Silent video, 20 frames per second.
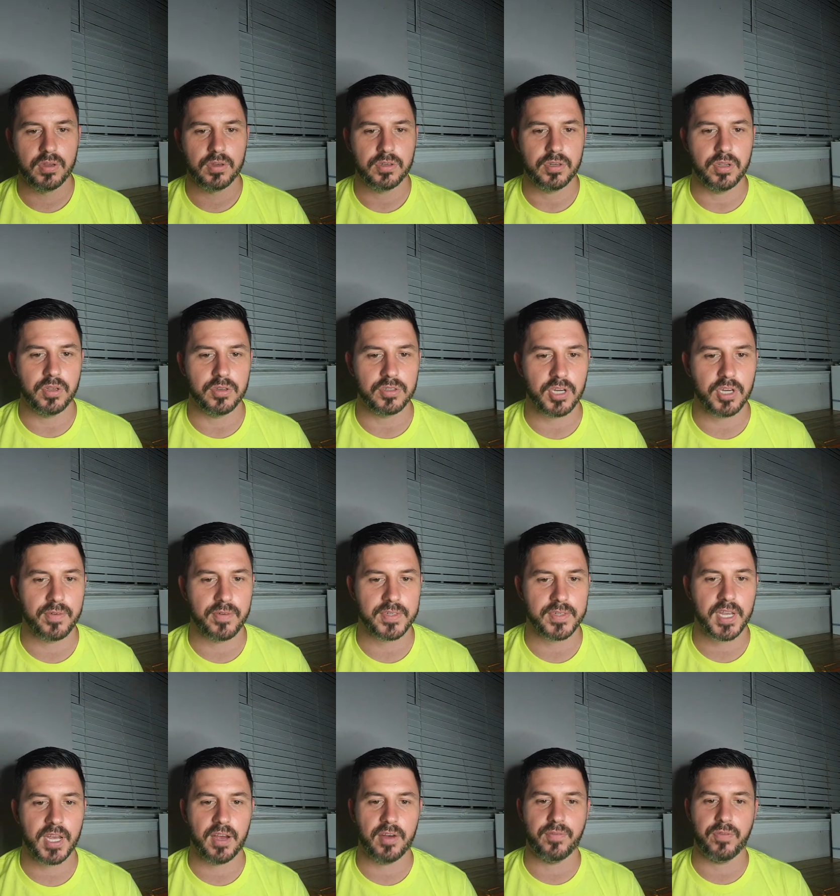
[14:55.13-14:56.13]
Do you
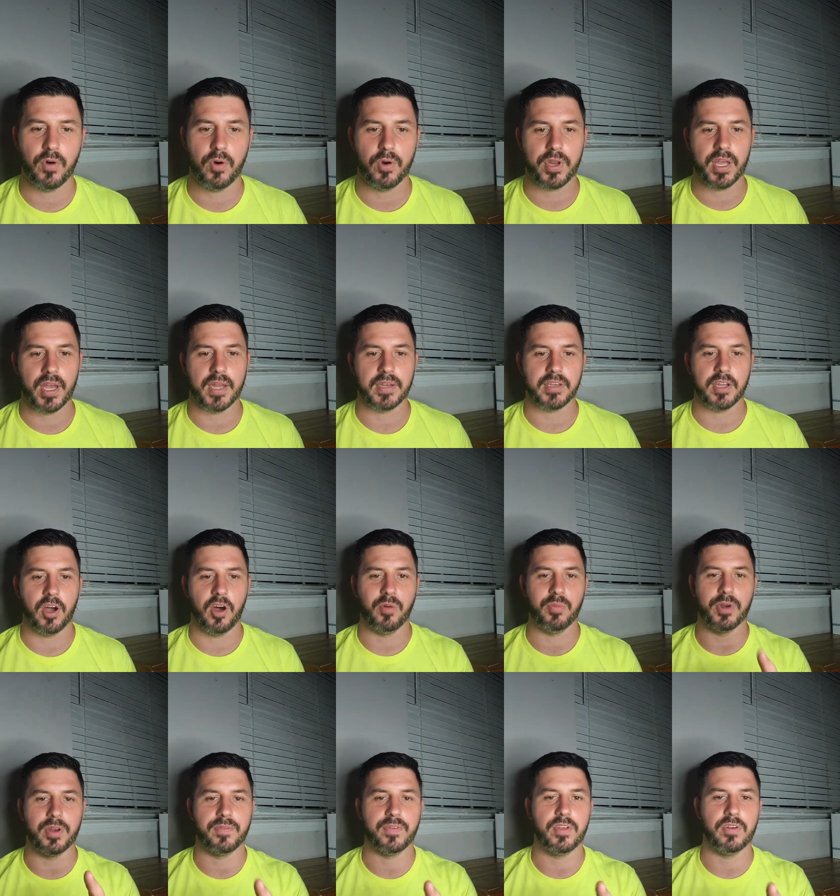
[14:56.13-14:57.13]
service California? I
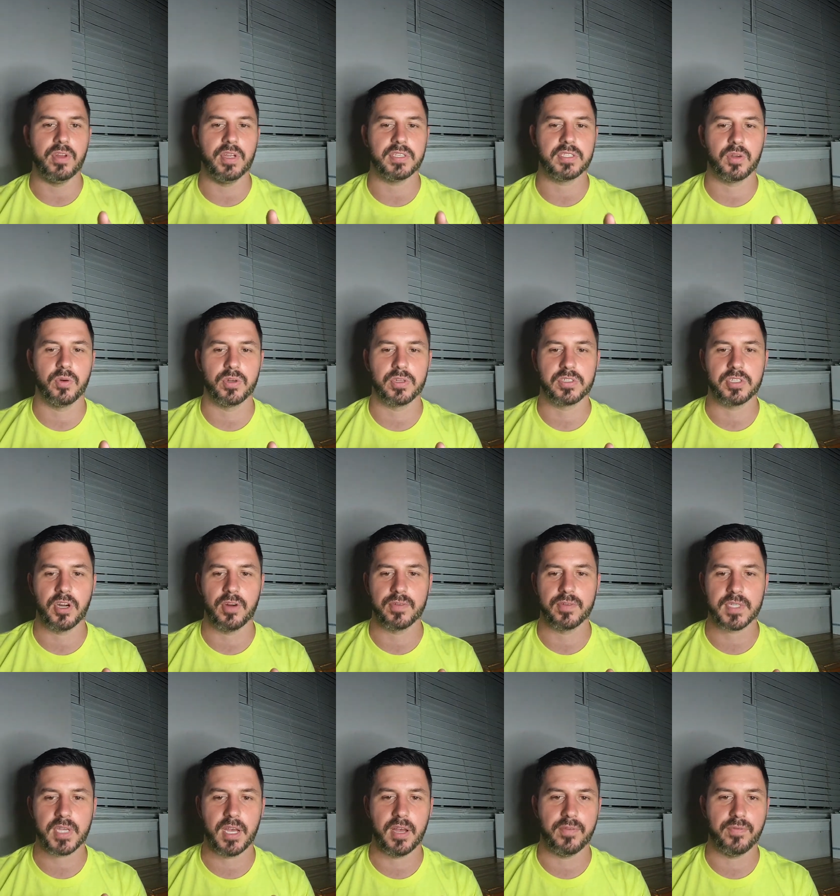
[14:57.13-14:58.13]
don't, but if you need someone to
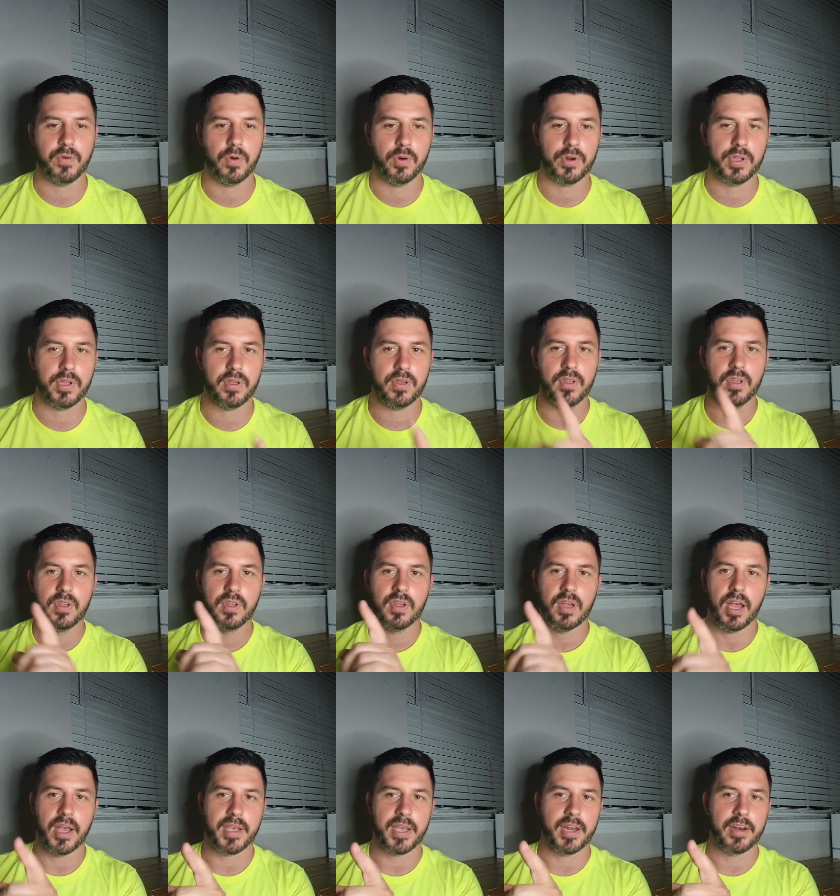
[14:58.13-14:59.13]
service California,
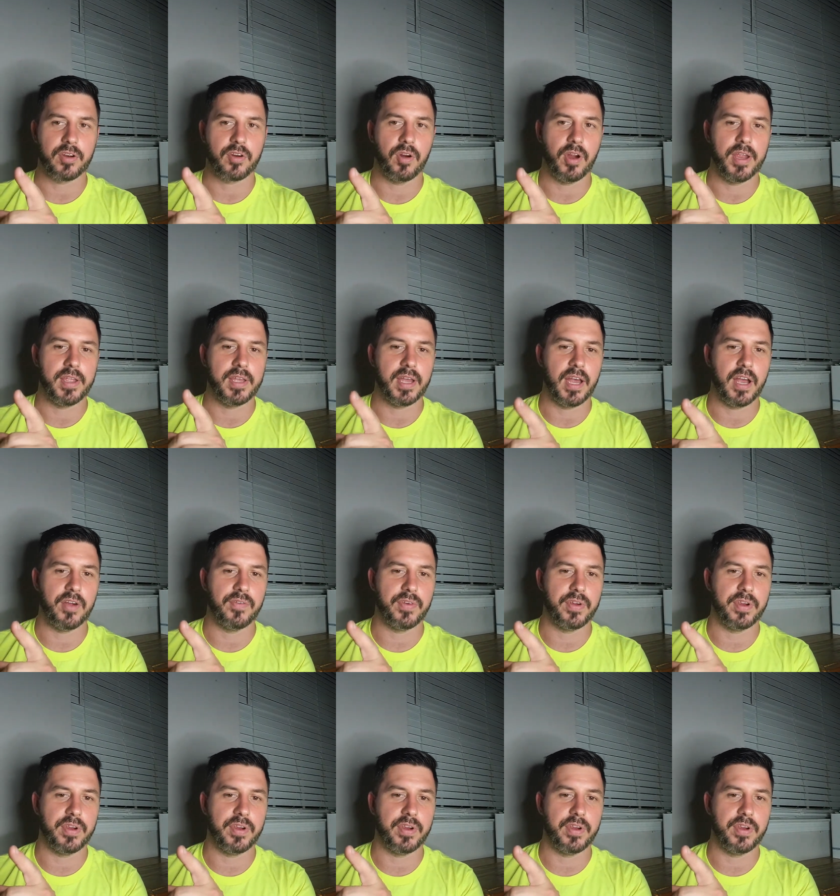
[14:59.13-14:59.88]
I got a great guy over